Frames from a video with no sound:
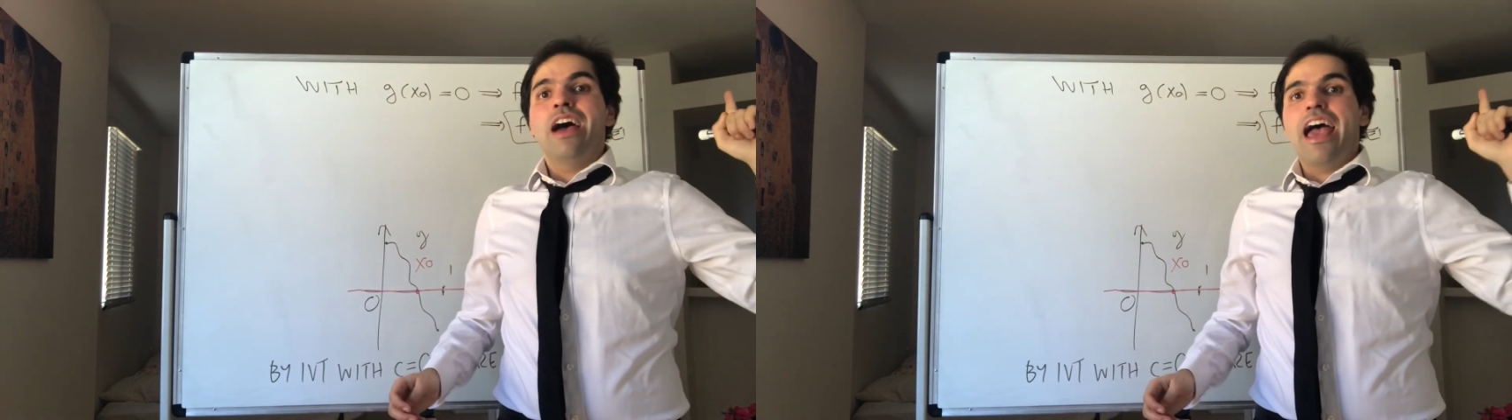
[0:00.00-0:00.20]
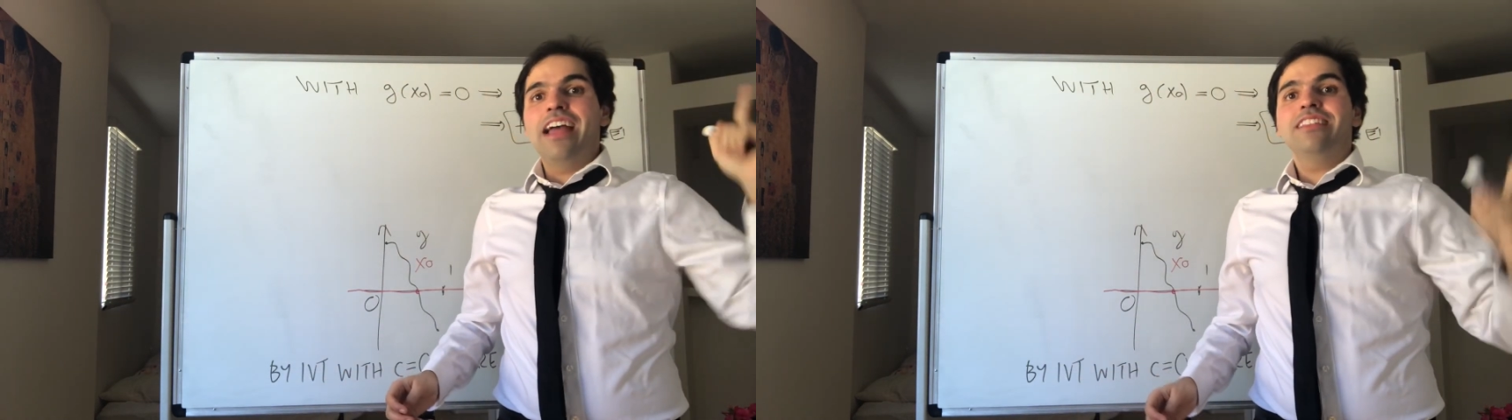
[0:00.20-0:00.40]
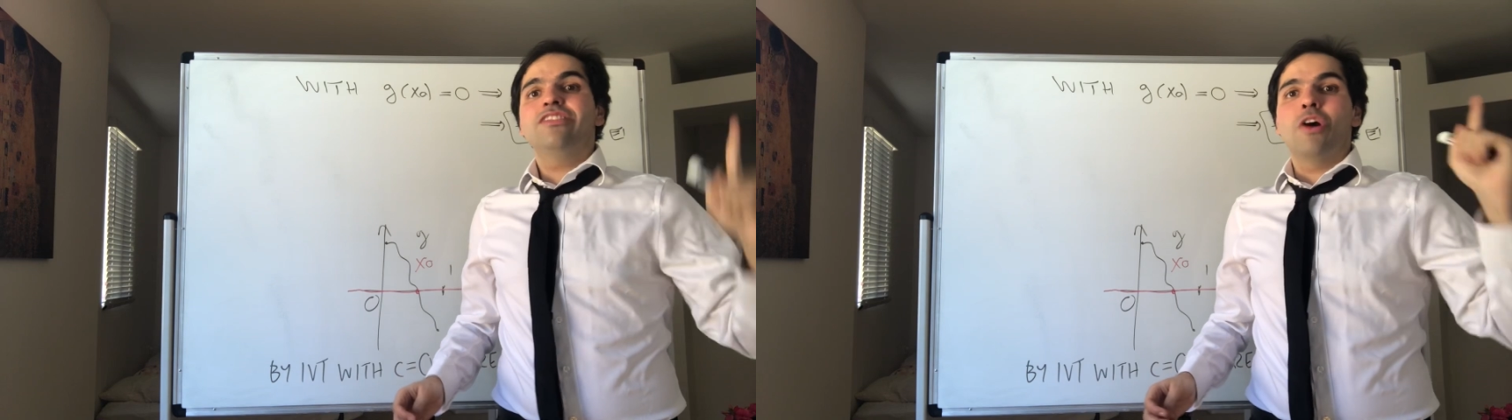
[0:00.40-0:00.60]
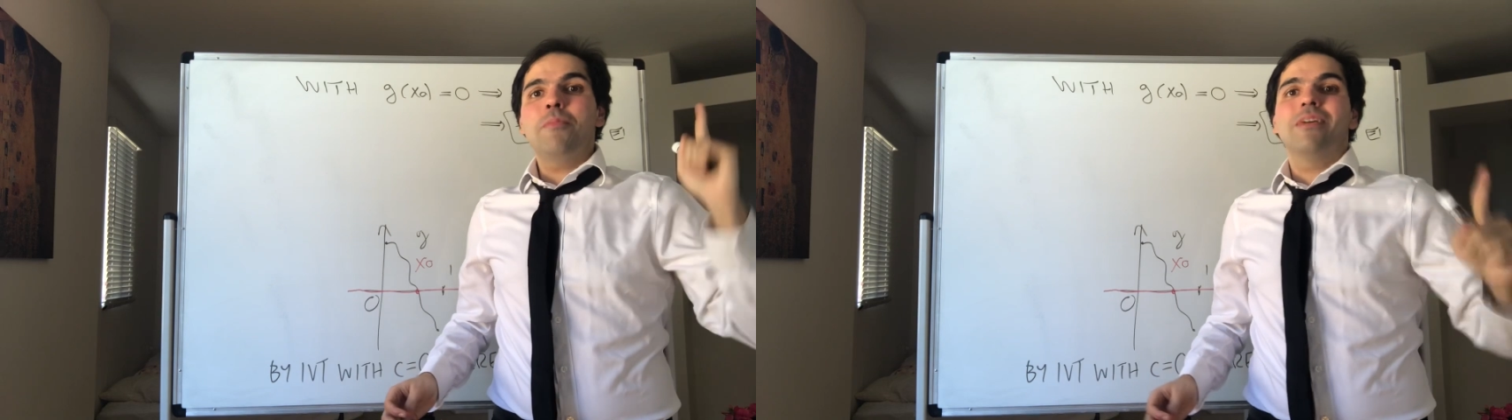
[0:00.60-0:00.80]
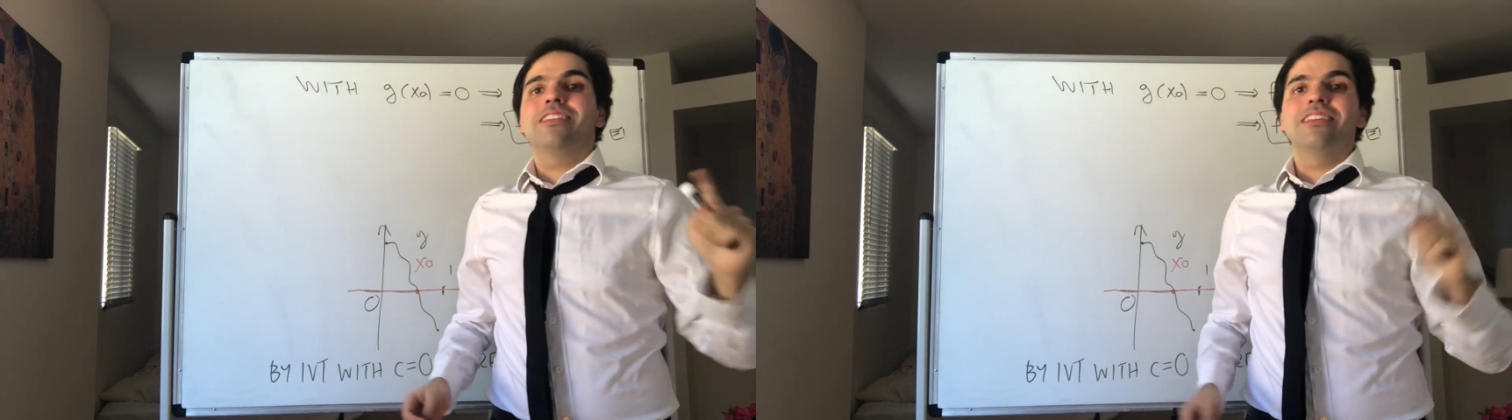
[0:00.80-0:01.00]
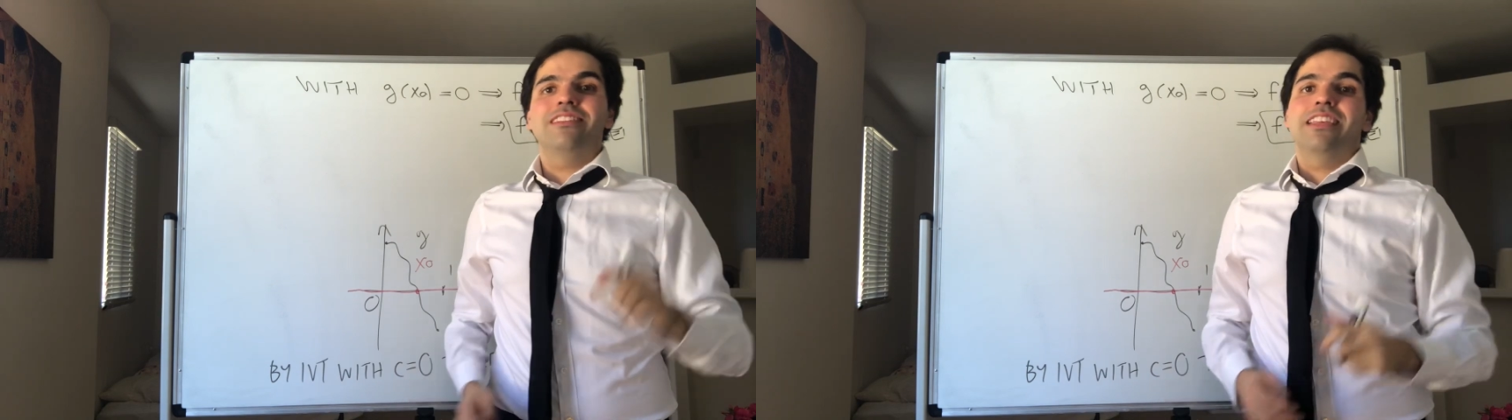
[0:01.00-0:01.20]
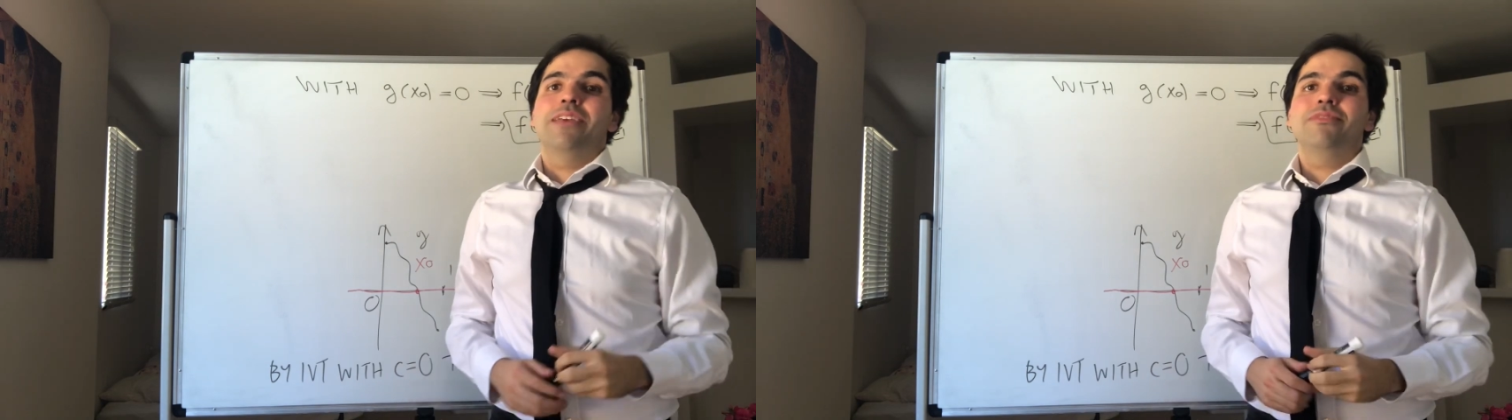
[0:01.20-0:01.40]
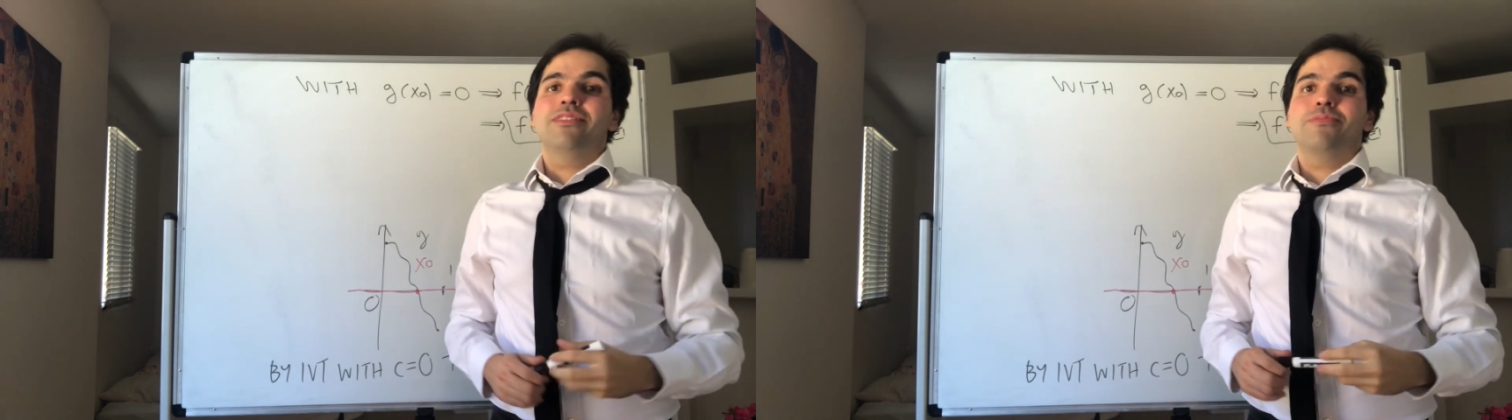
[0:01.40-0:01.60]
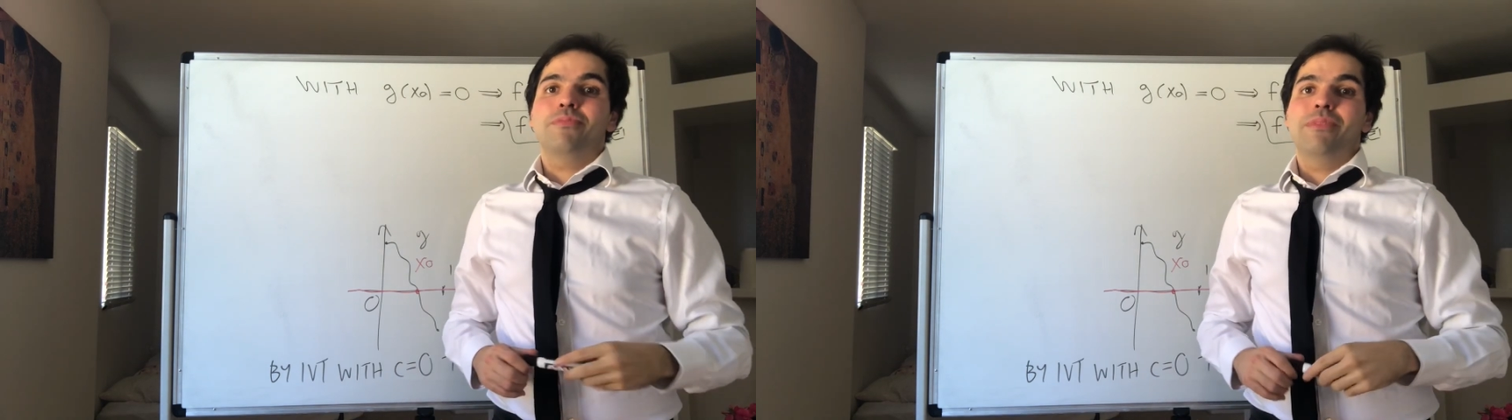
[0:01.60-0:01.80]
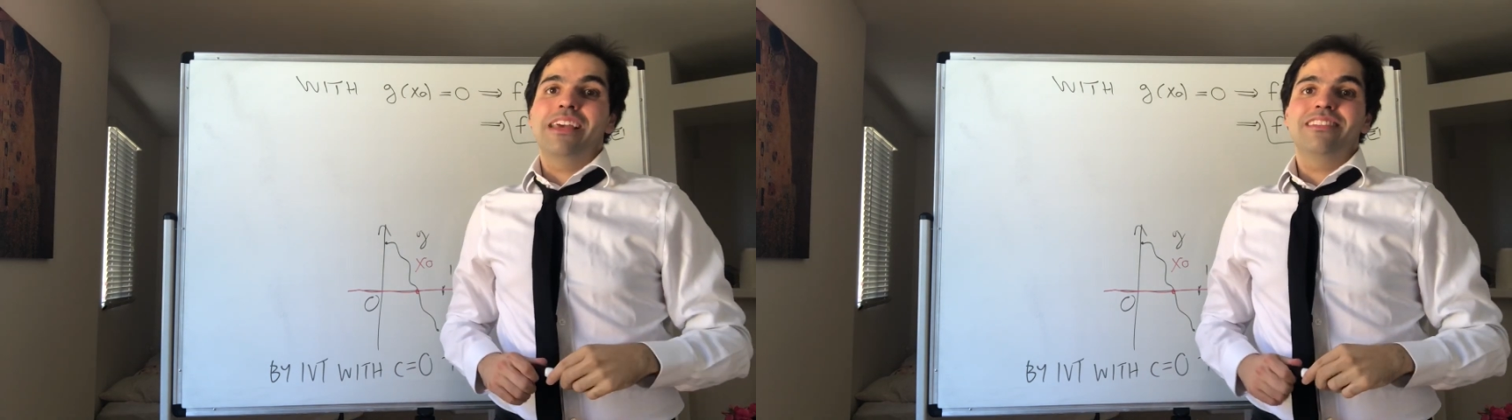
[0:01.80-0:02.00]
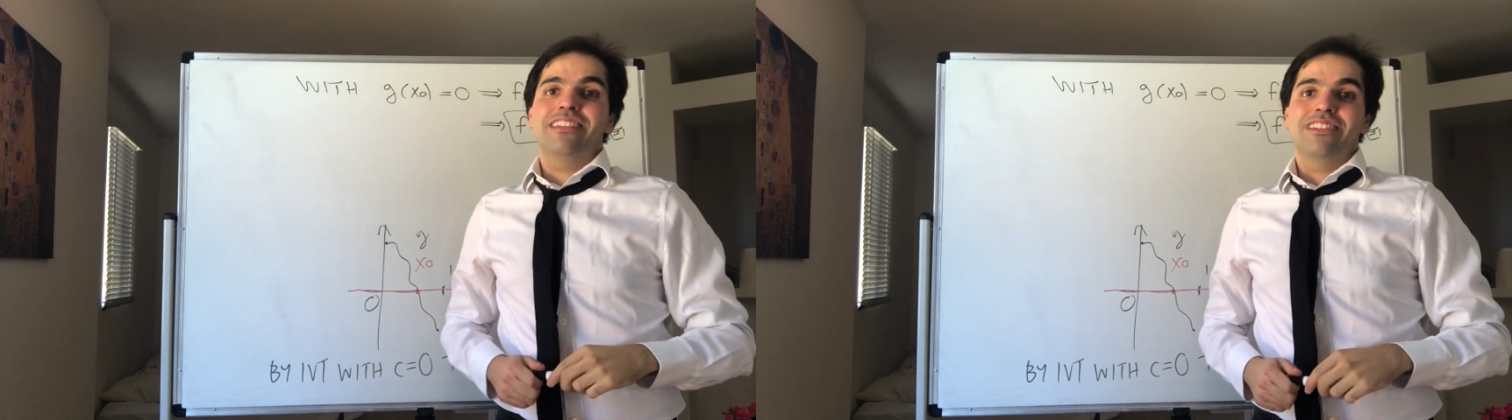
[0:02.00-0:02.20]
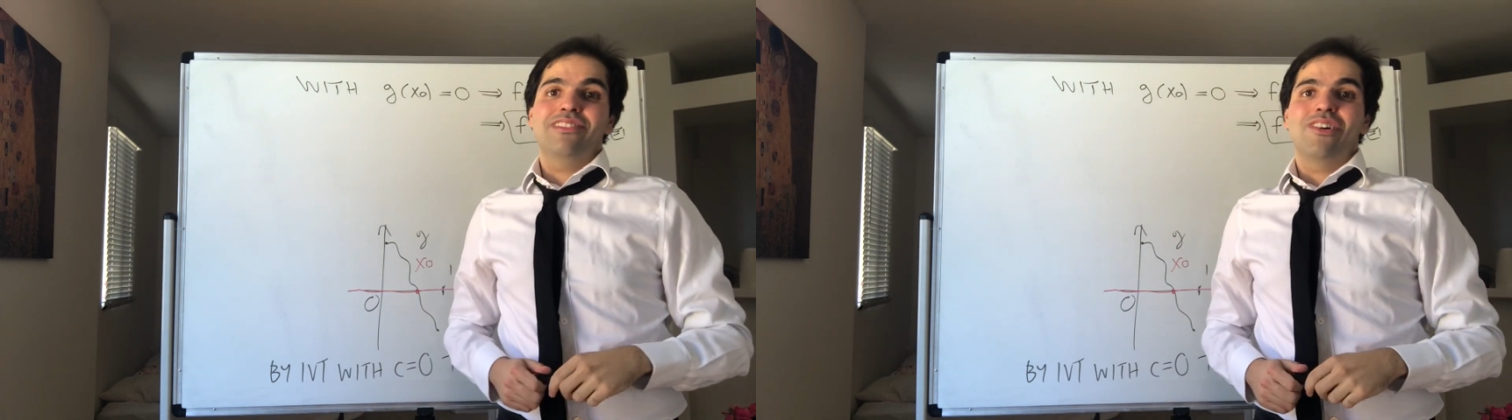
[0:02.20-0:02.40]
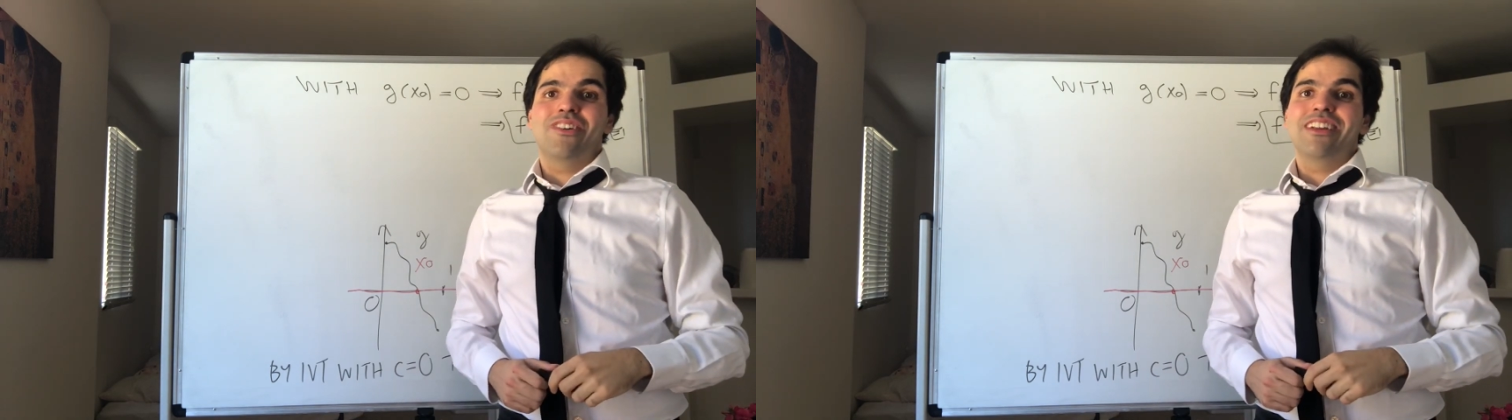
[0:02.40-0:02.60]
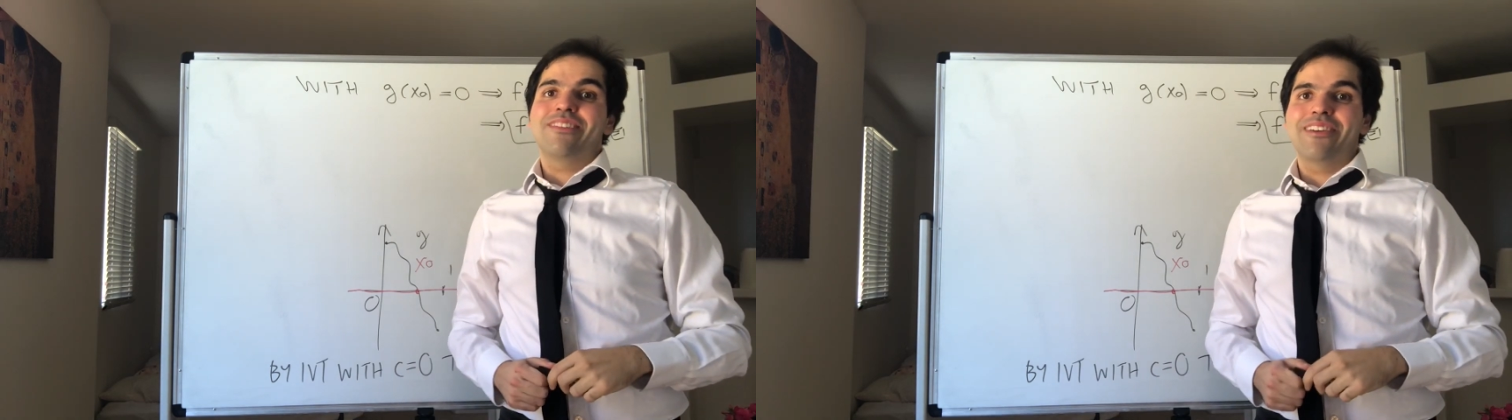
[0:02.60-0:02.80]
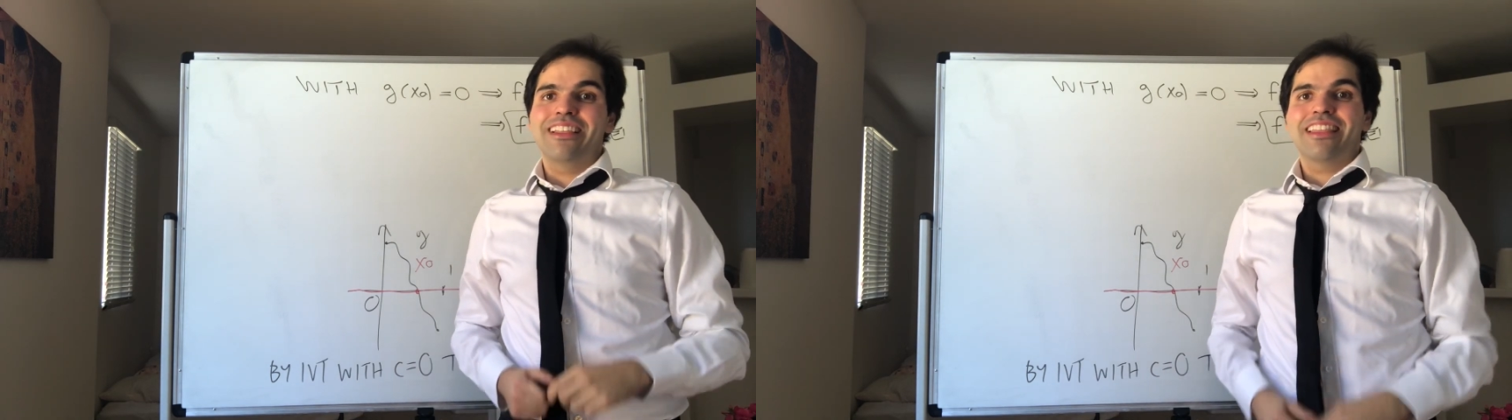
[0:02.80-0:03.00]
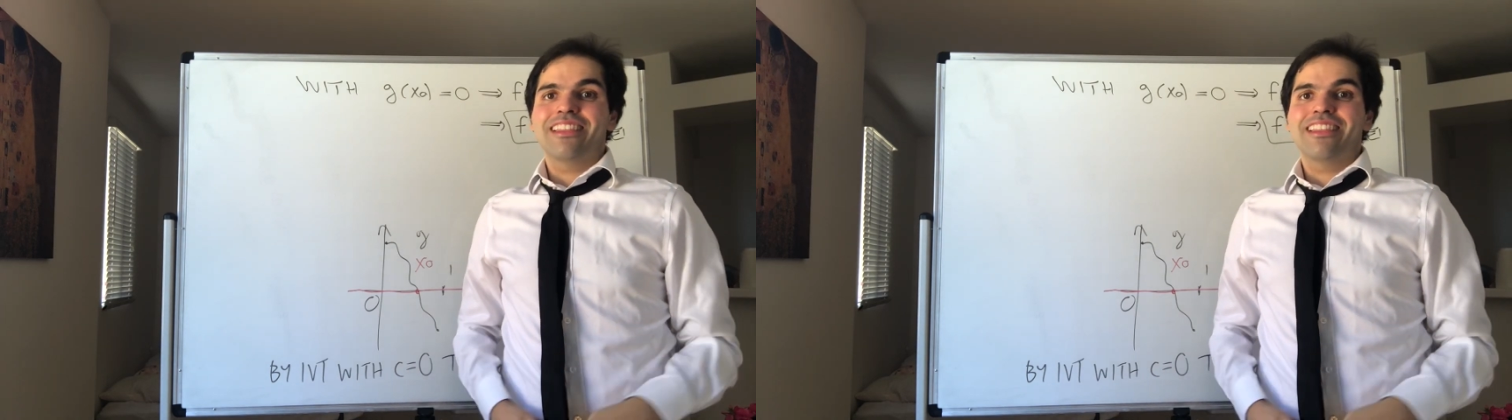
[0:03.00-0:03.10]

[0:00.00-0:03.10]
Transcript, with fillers: ends up at the same place they started with.